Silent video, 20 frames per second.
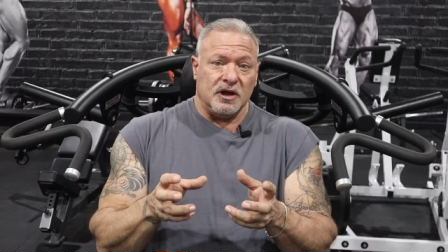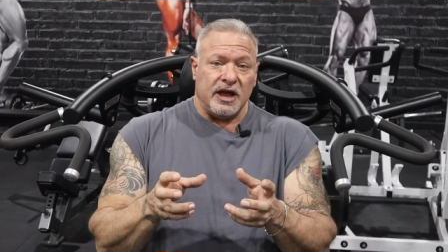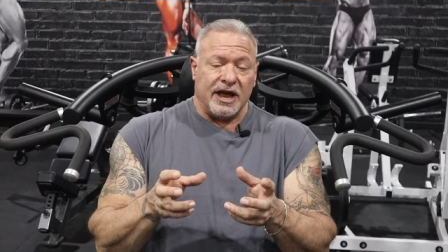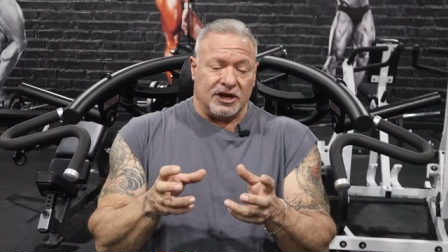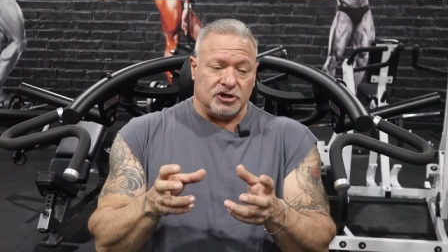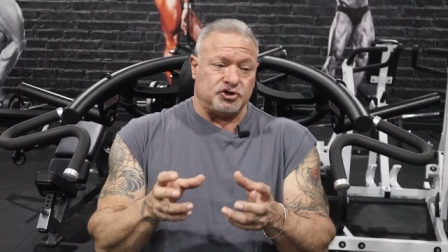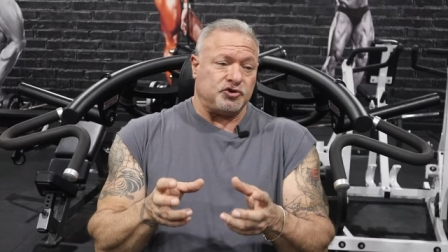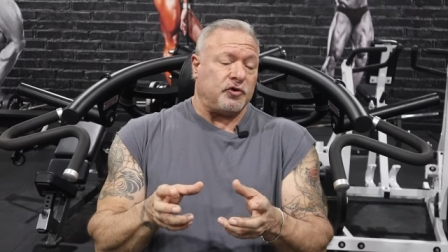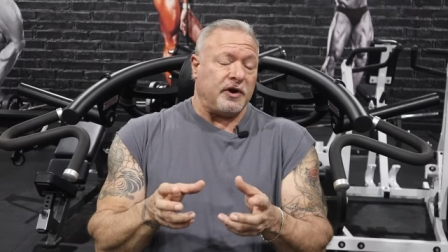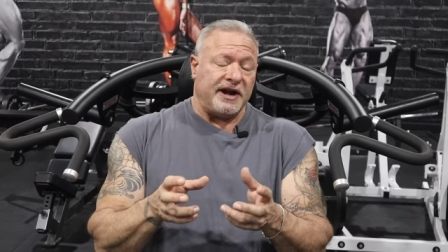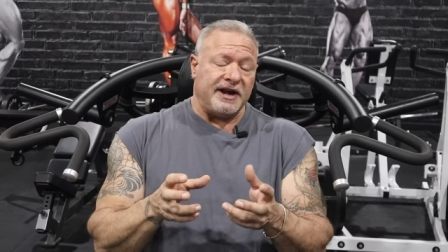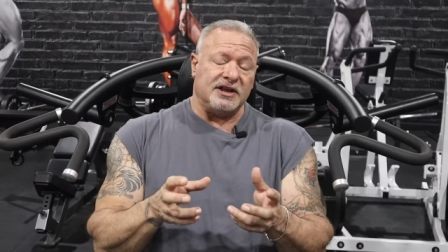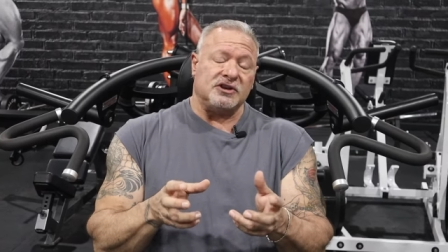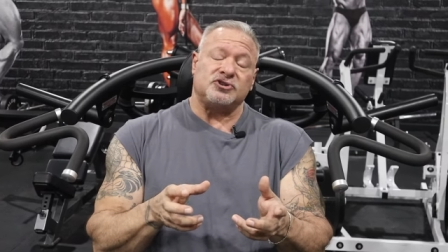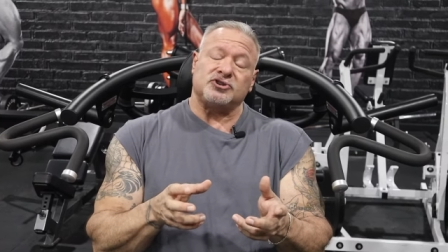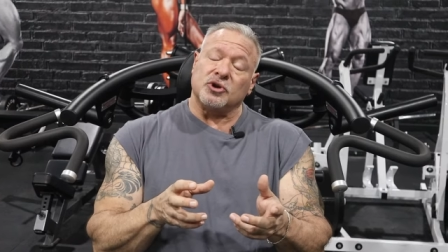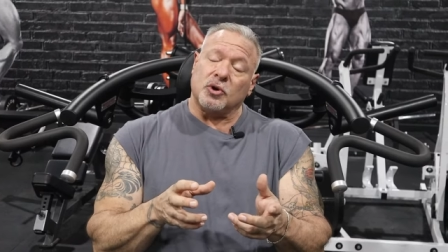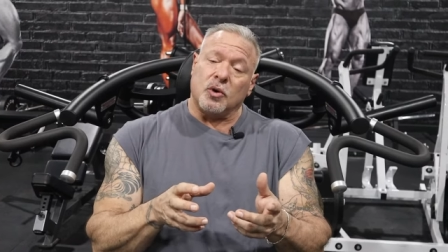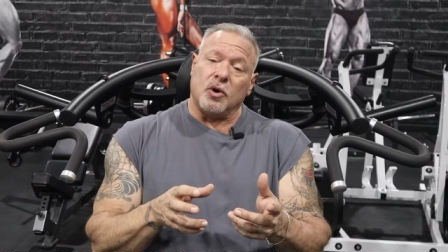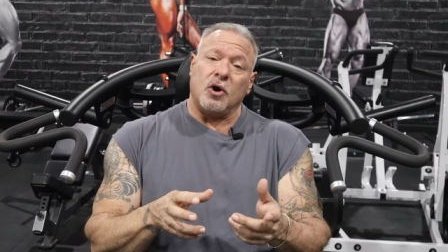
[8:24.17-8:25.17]
and training
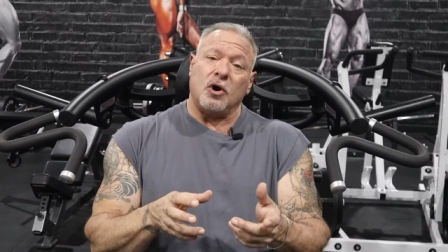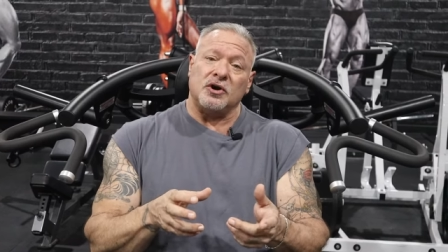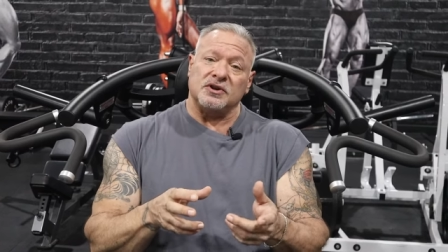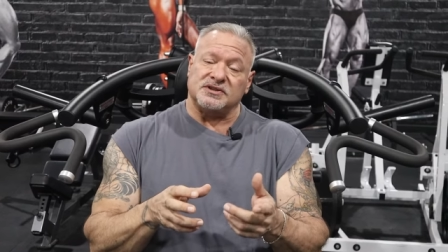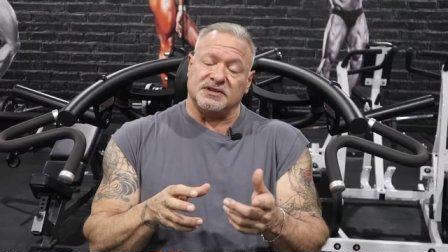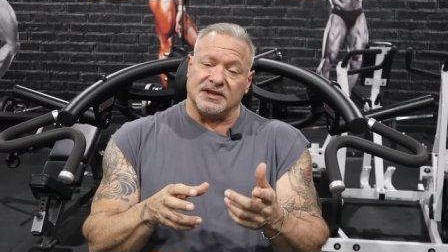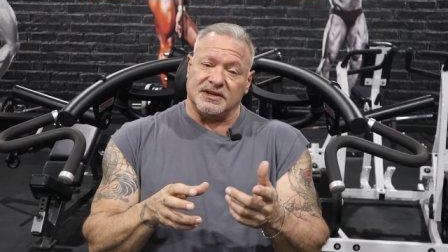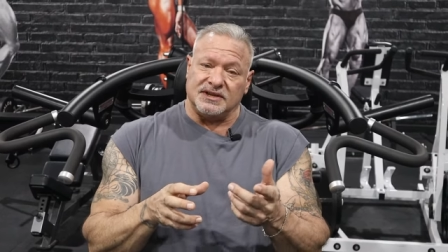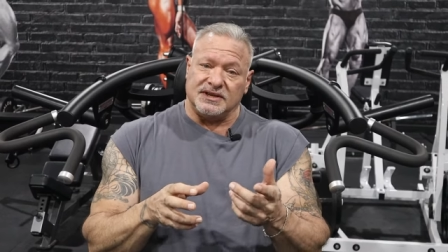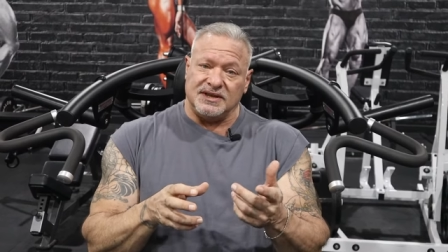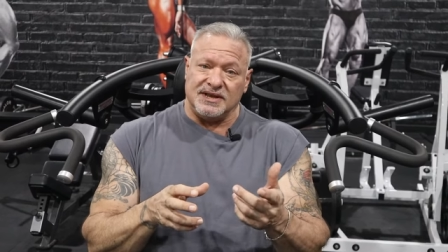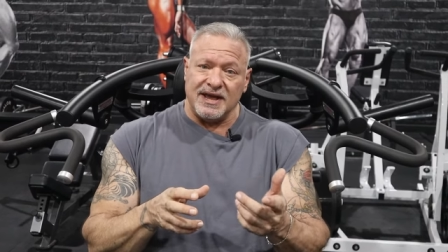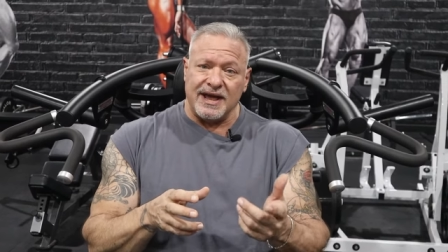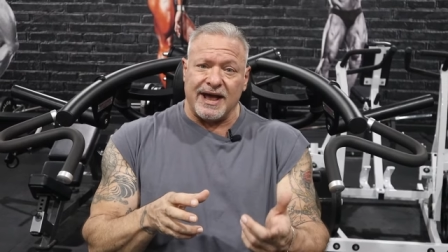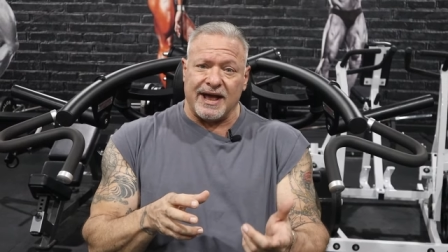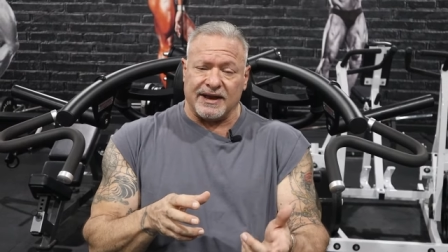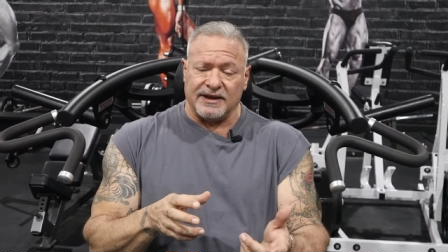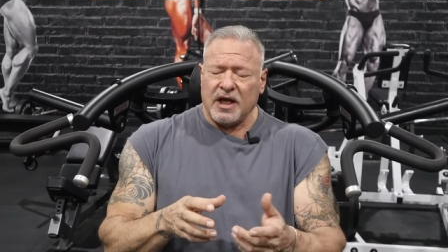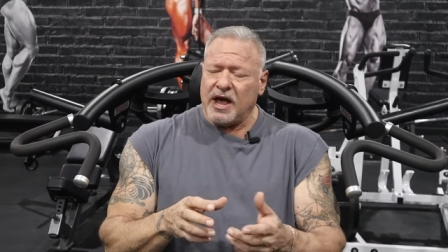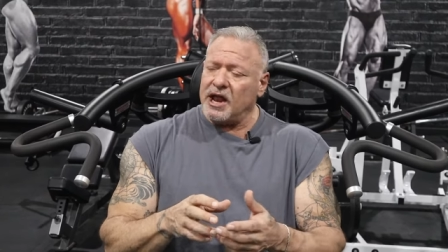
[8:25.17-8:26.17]
so hard to
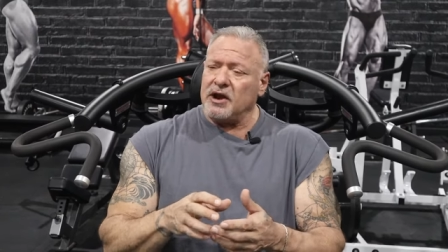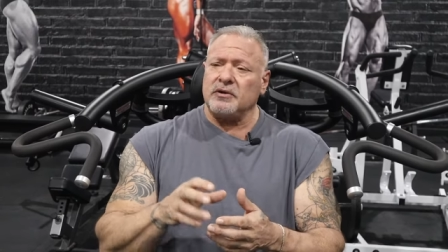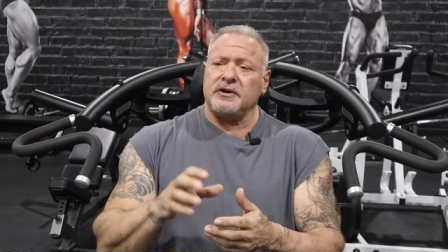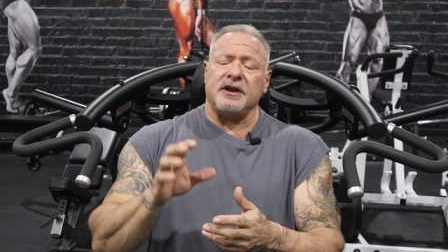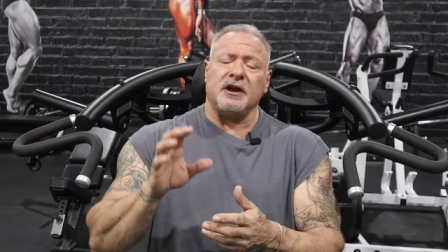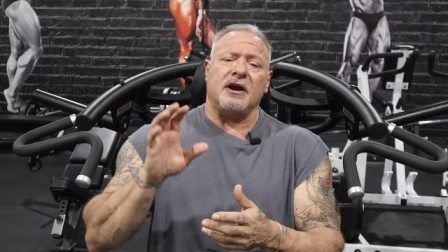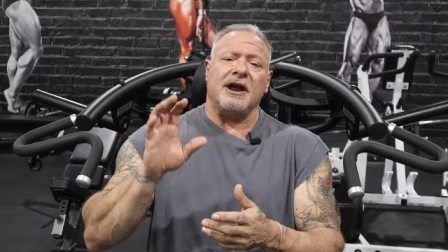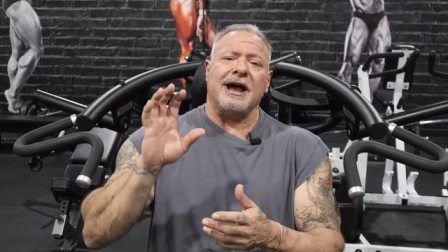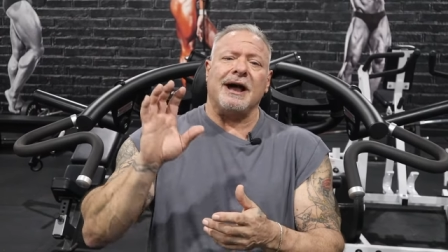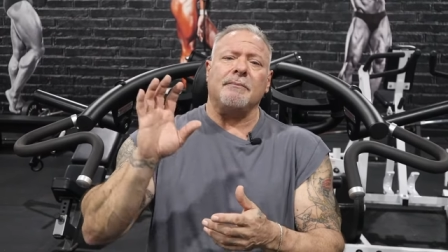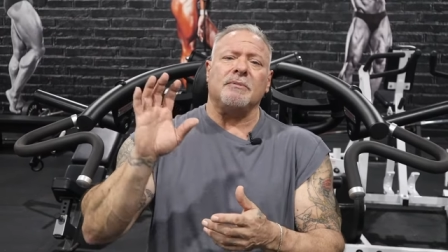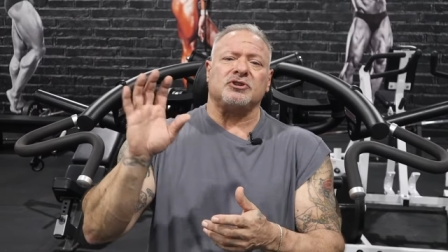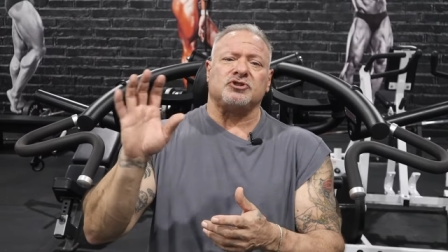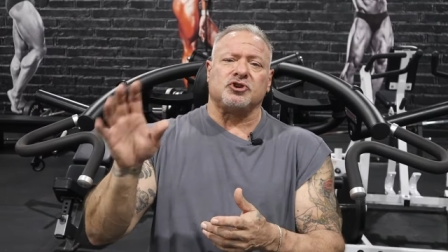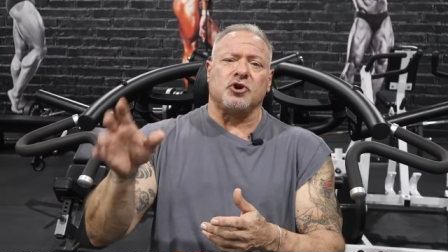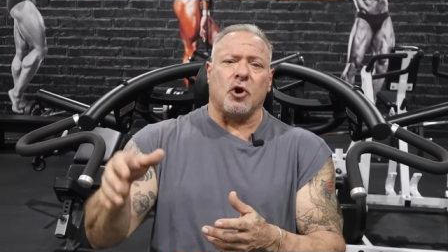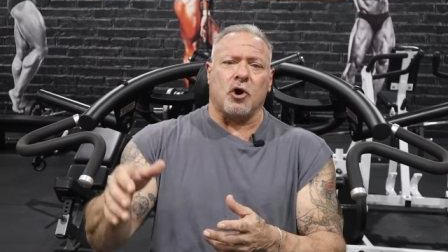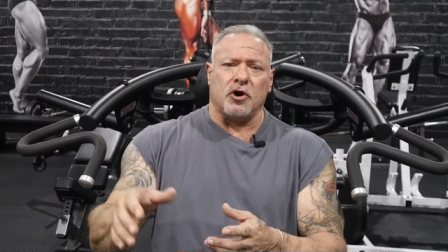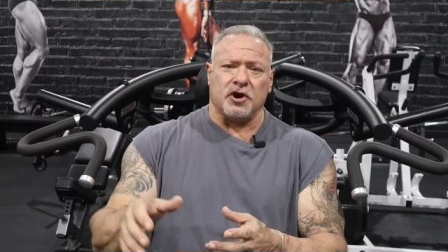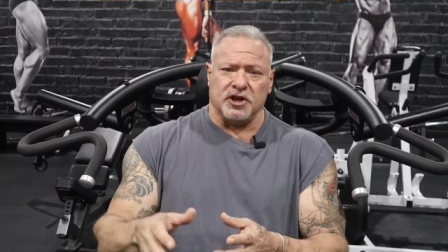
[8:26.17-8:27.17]
get. I don't care how
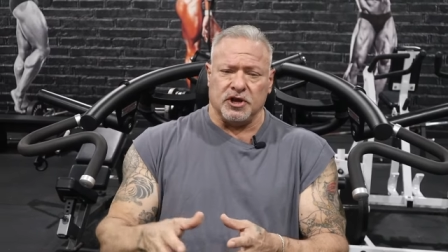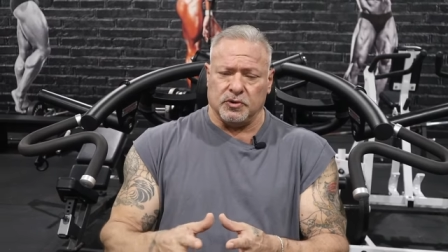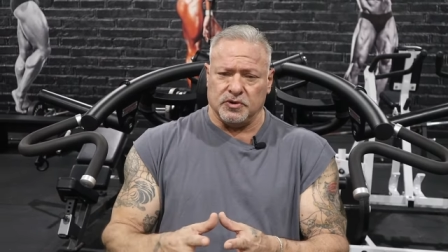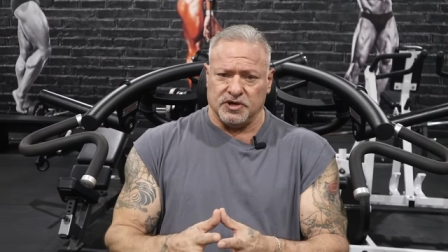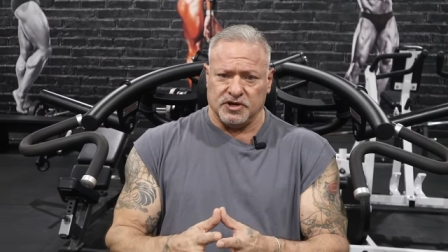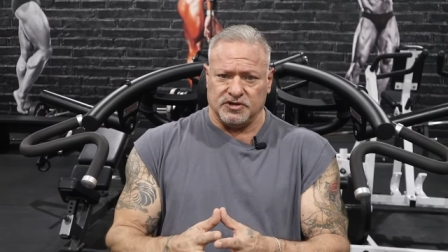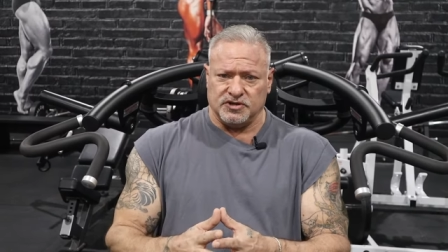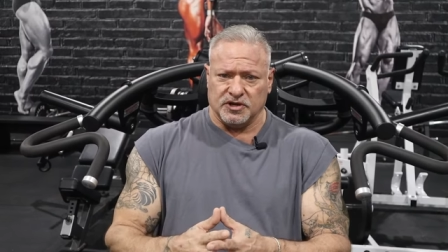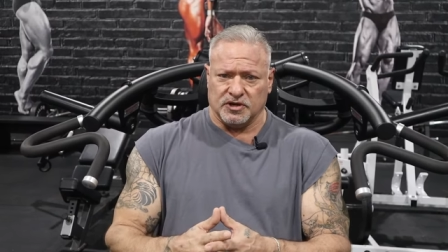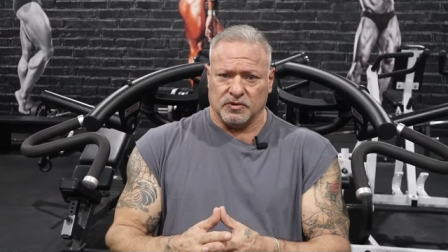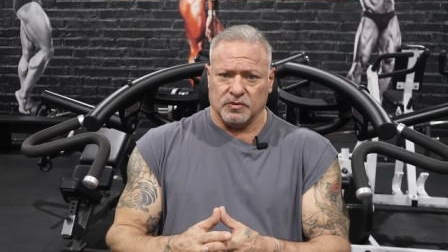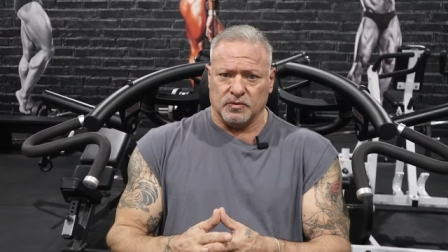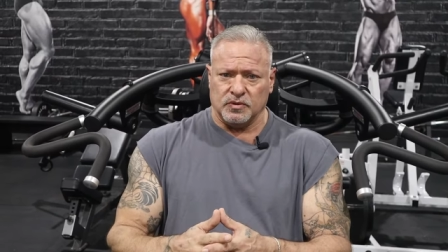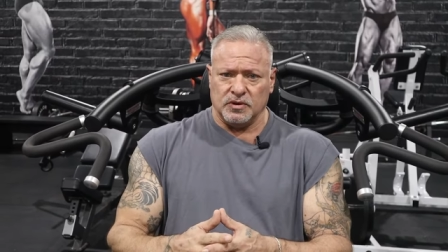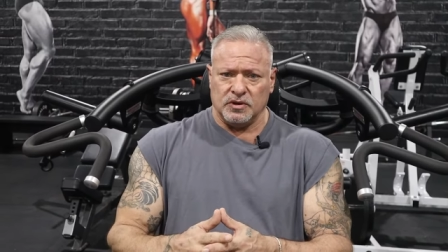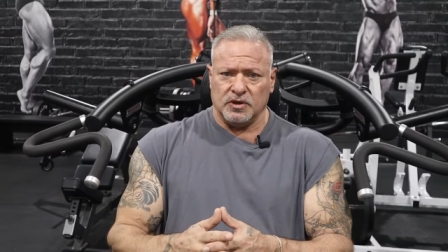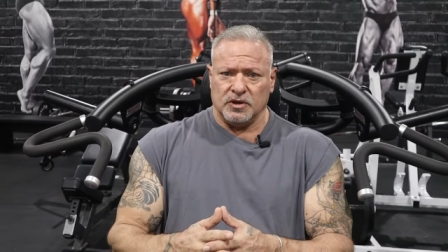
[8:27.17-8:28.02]
much cardio you do,